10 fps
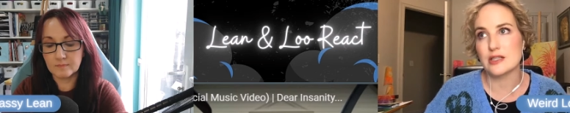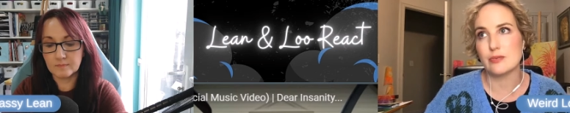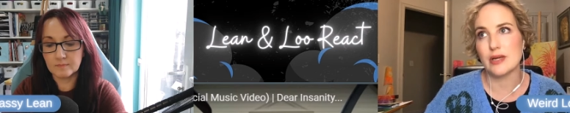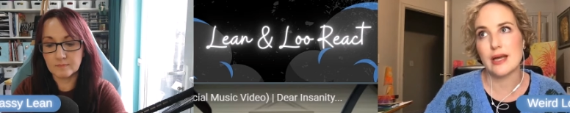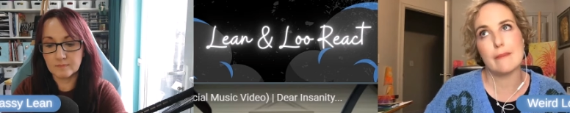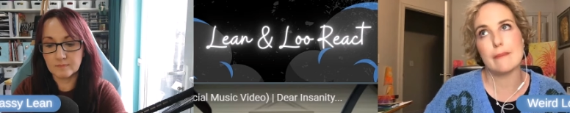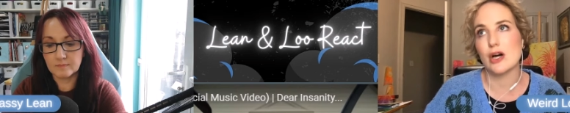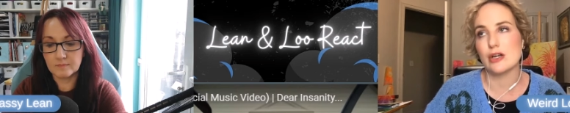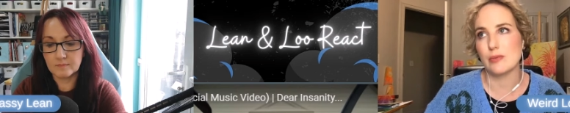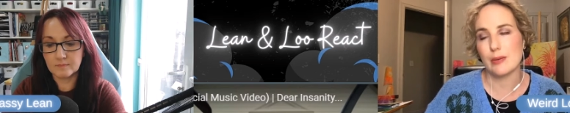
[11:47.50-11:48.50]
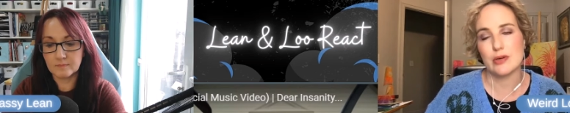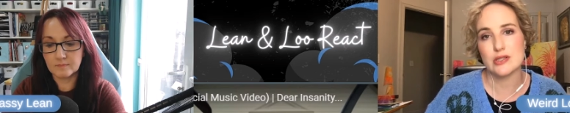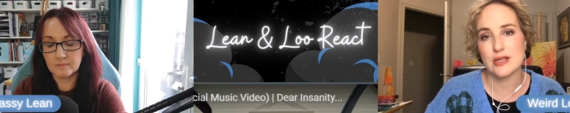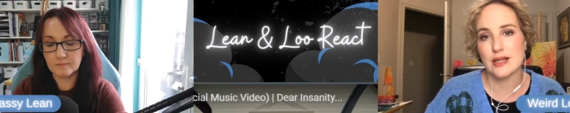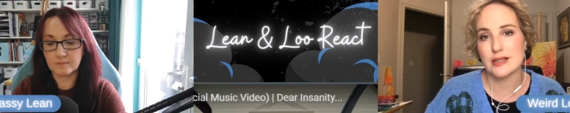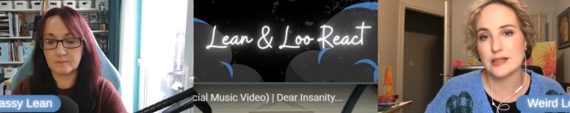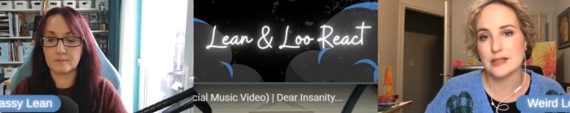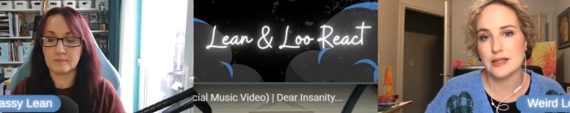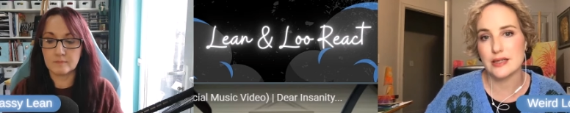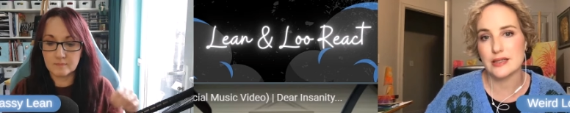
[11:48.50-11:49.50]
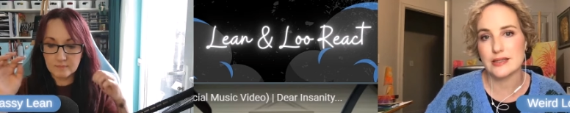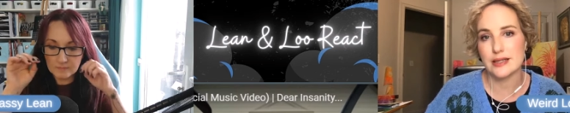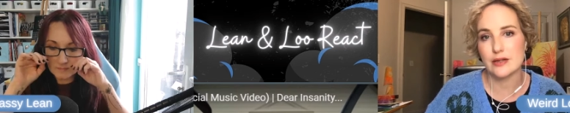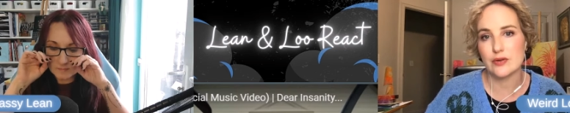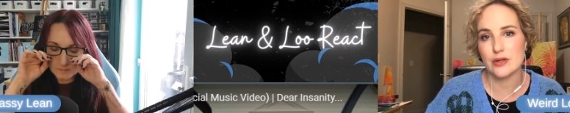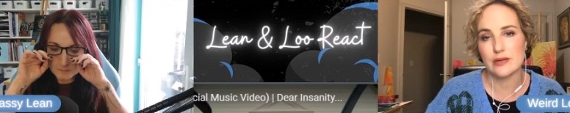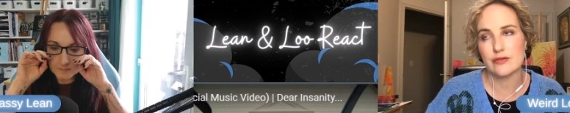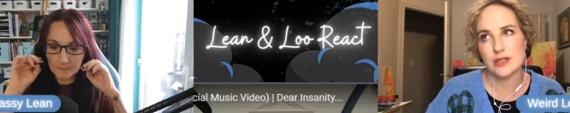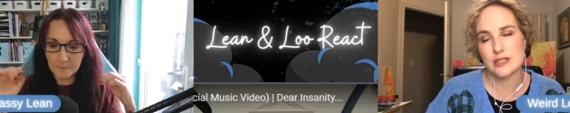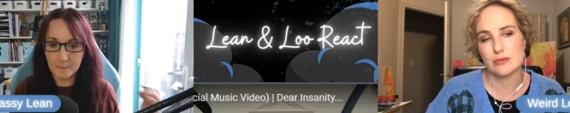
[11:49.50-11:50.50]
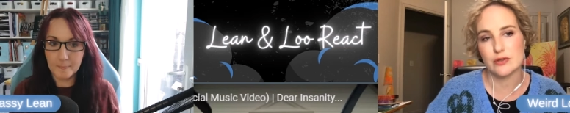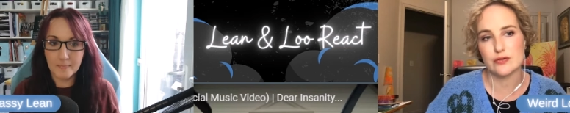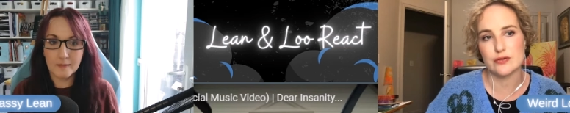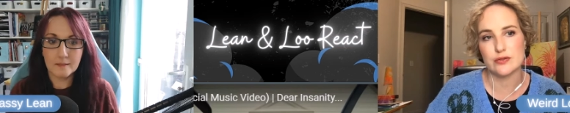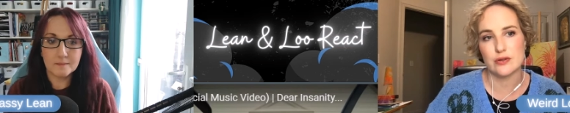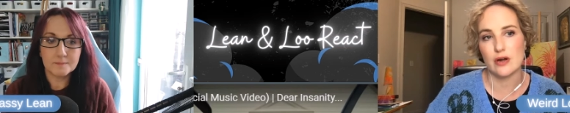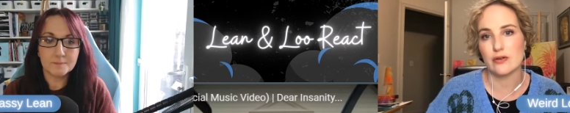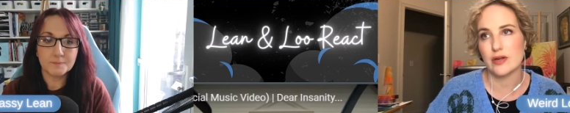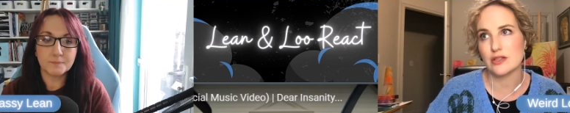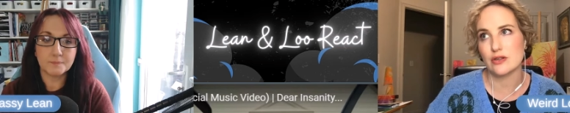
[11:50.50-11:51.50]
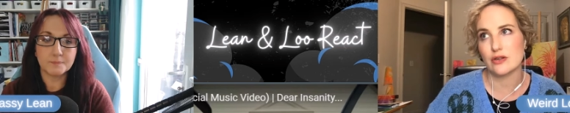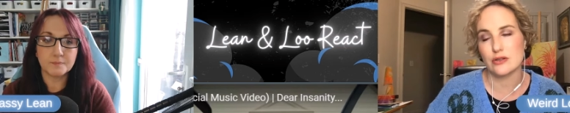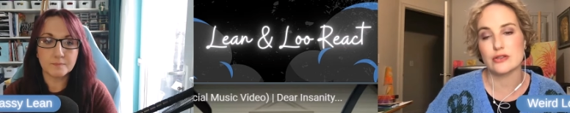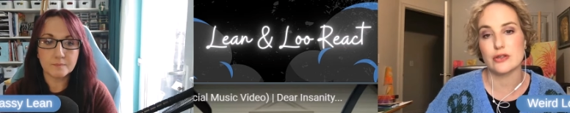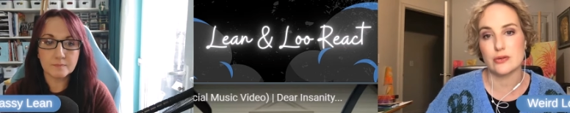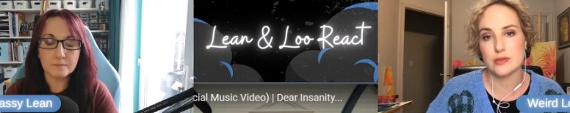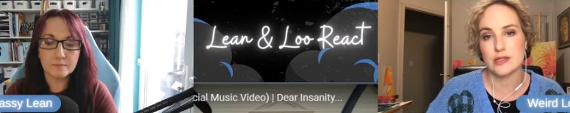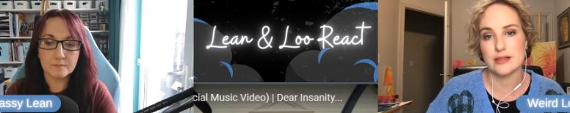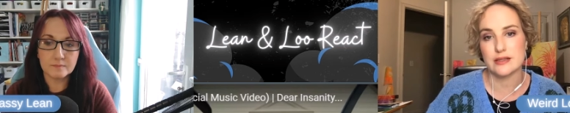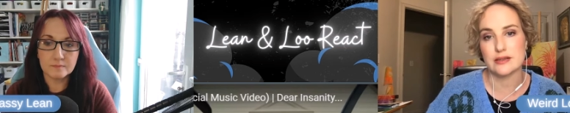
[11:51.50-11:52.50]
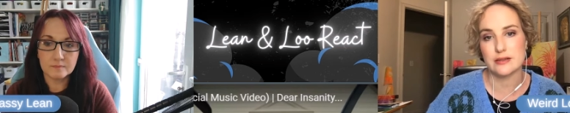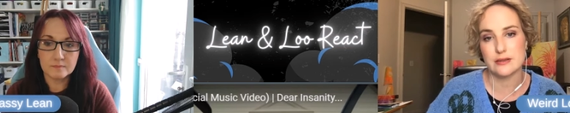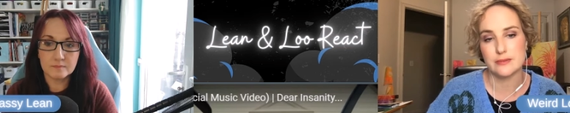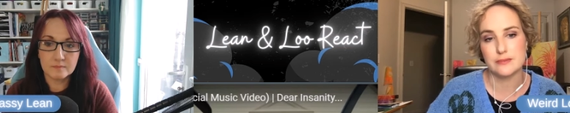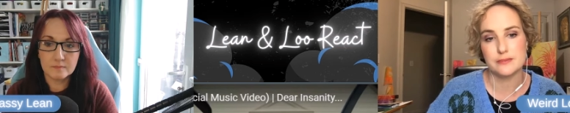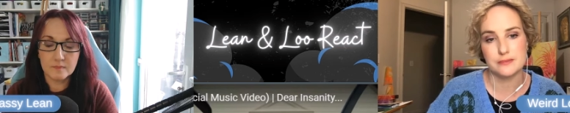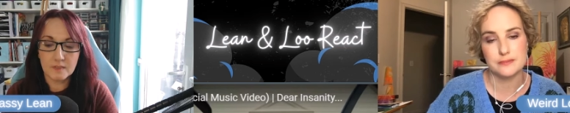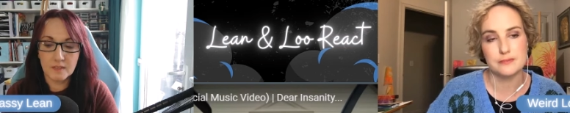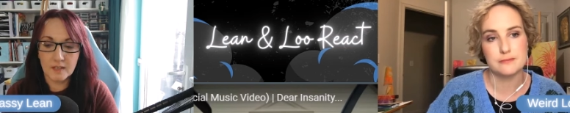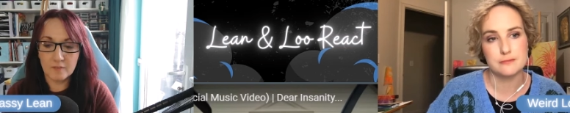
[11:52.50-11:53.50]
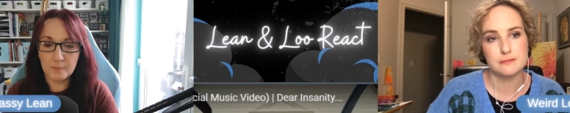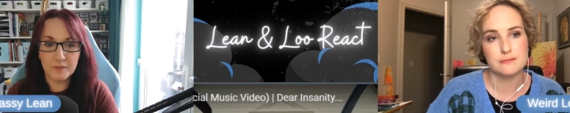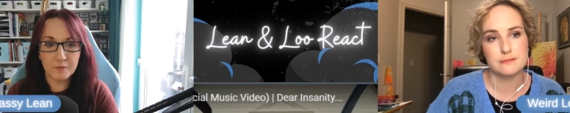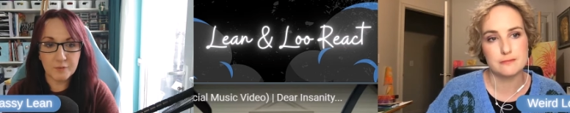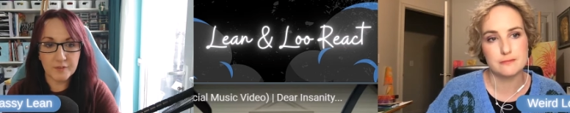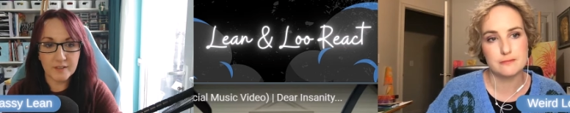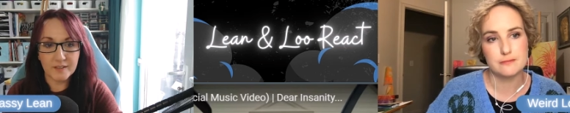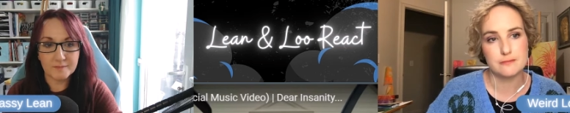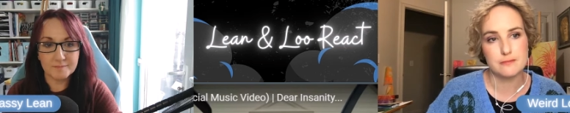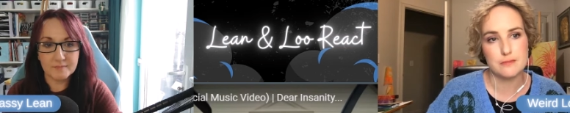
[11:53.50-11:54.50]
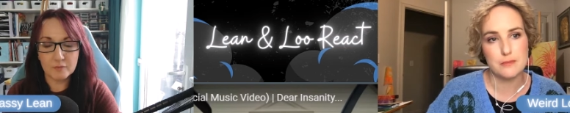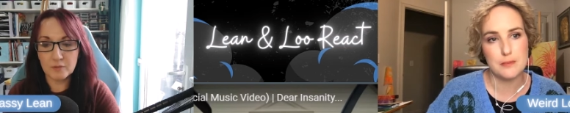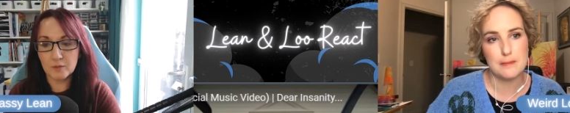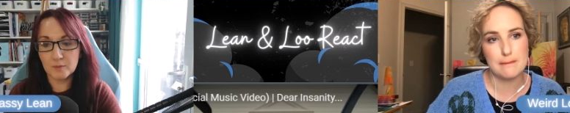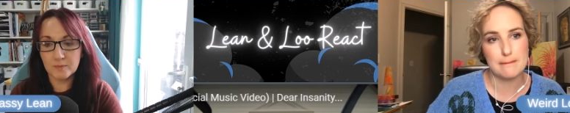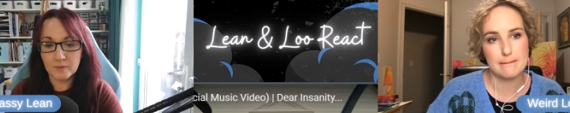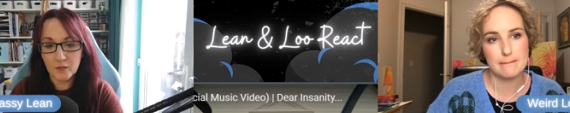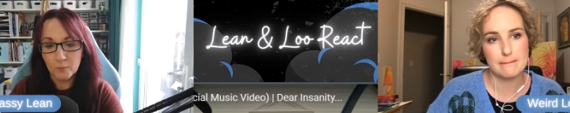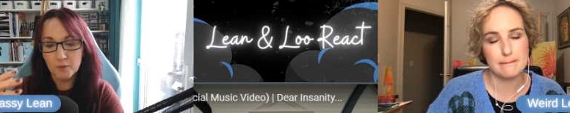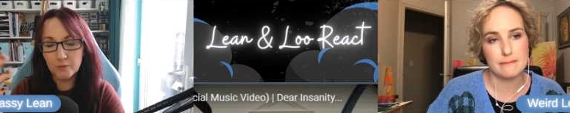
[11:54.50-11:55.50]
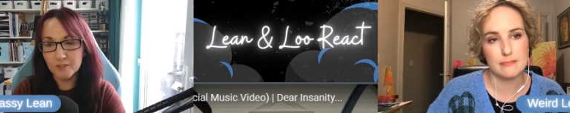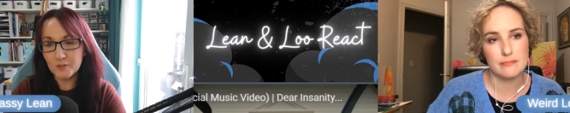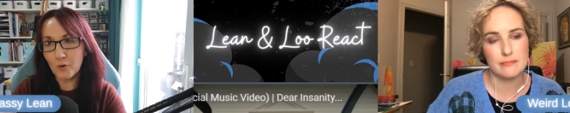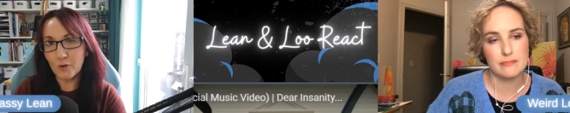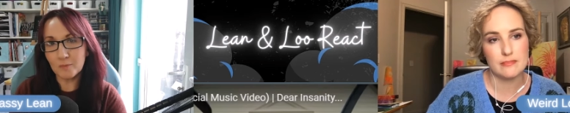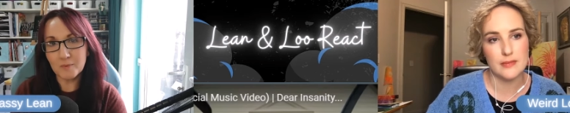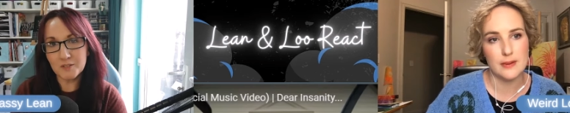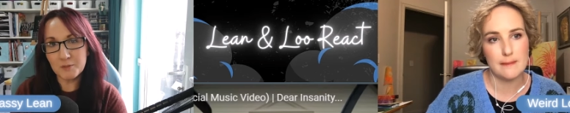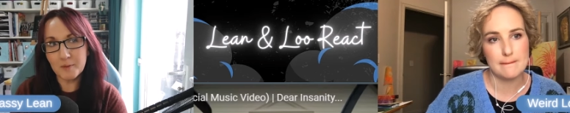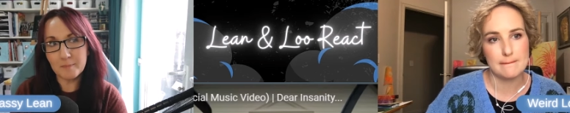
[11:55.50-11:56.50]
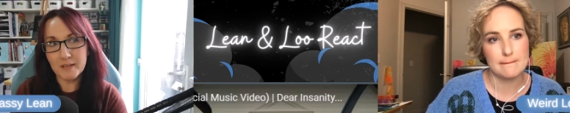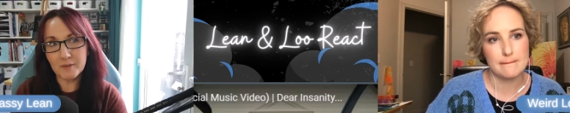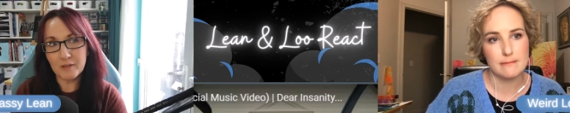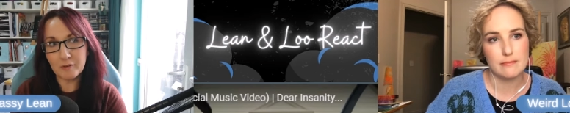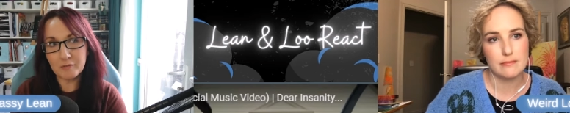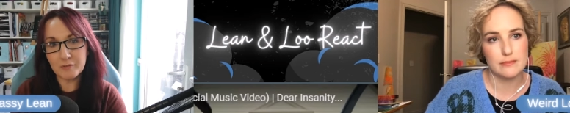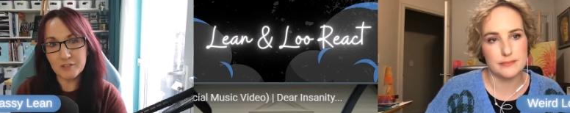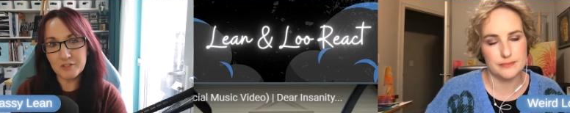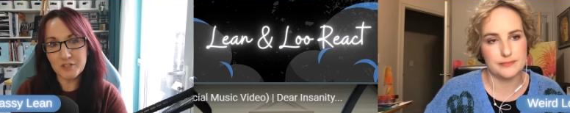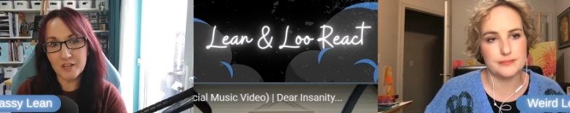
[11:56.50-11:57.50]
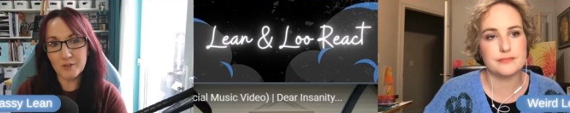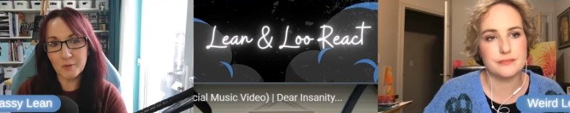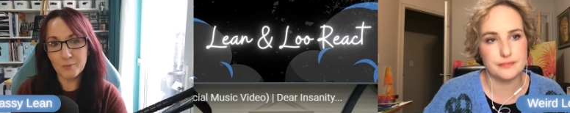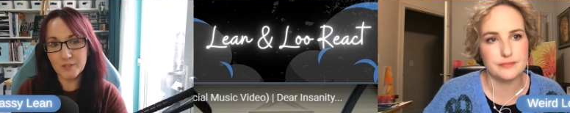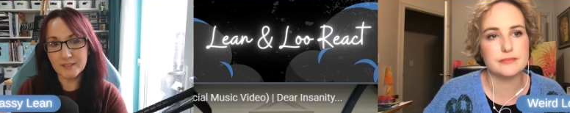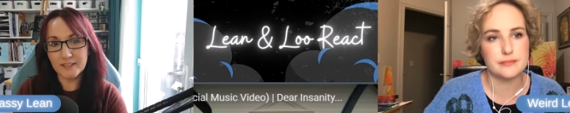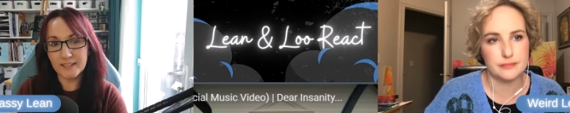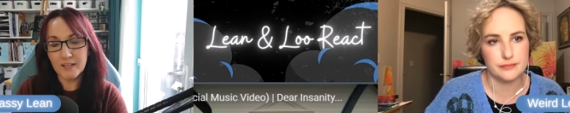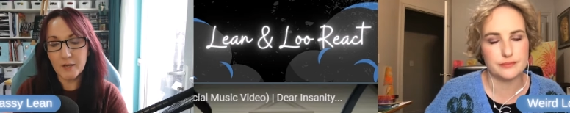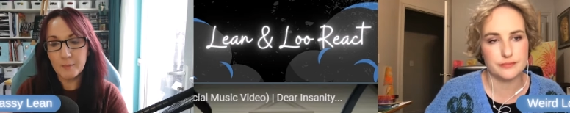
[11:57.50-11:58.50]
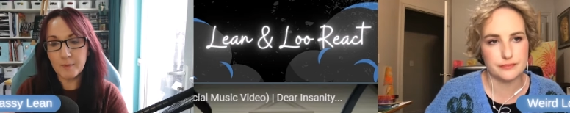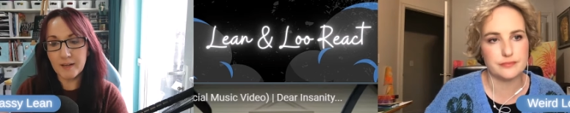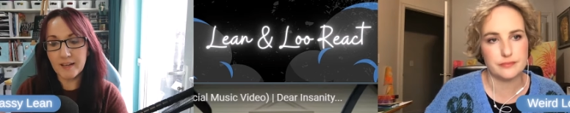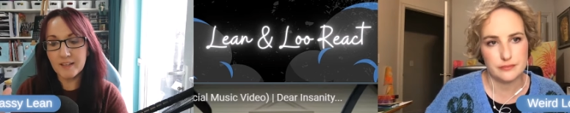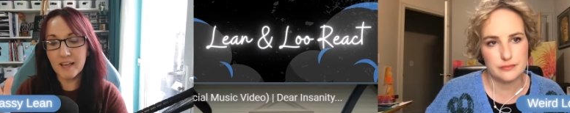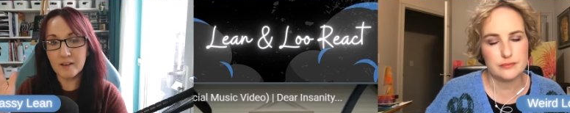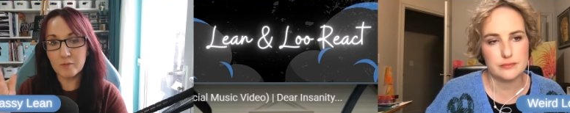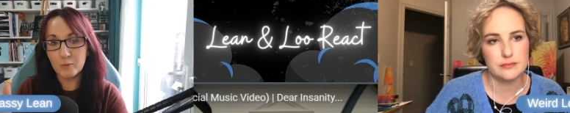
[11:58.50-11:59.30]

Speaker 1: become part of my personality instead of a victim of, of external circumstances.
Speaker 2: I've been through that. For, we don't really talk much about mental health on this channel really, but I have